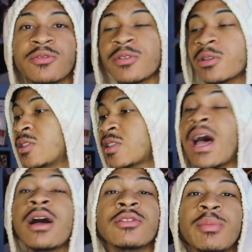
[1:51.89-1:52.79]
The
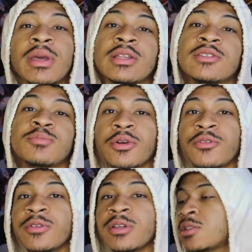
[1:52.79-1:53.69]
style of the pants is
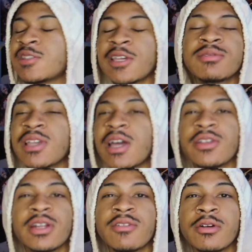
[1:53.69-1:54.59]
perfect. It's the same style
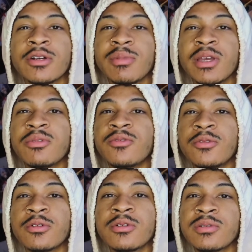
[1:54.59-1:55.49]
that I've already made
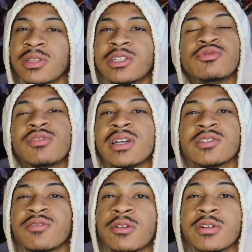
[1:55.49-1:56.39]
before, that you guys
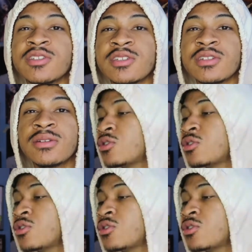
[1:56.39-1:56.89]
have already seen.